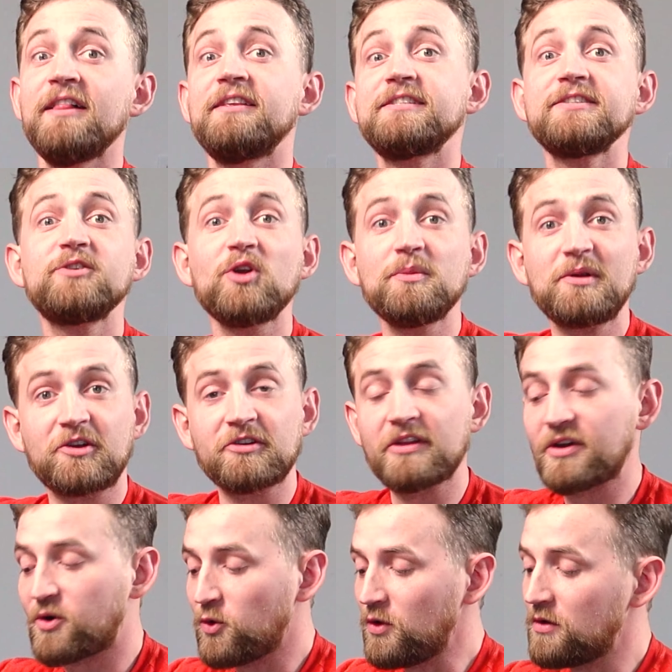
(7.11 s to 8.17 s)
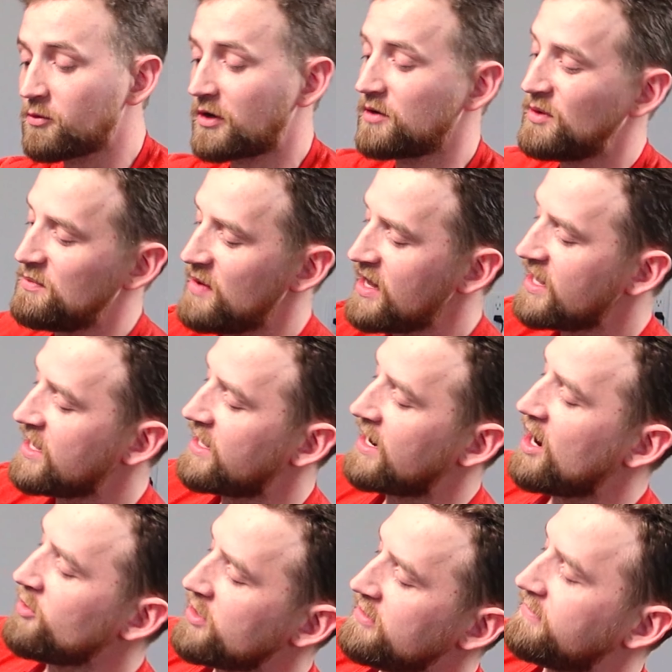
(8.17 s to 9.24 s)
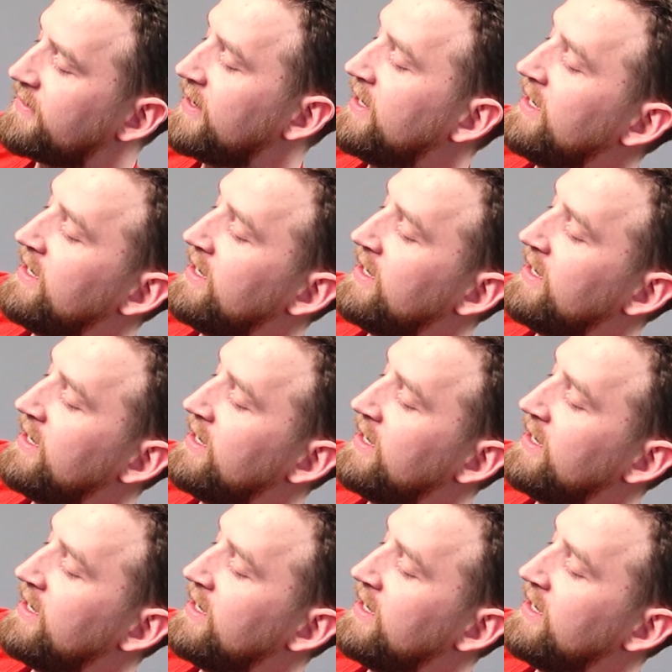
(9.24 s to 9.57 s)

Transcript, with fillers: This is going to be really cool. We're going to be making it out of